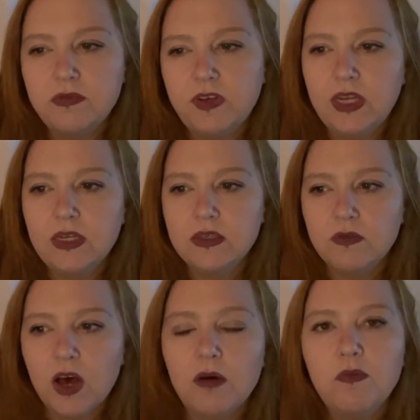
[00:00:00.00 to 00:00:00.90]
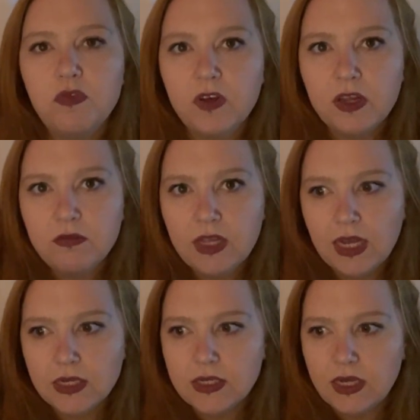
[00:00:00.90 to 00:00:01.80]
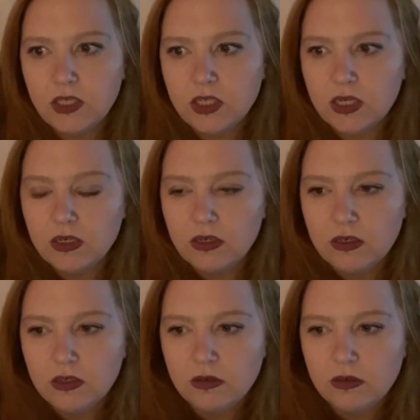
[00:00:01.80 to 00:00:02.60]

feelings of comfort and relaxation,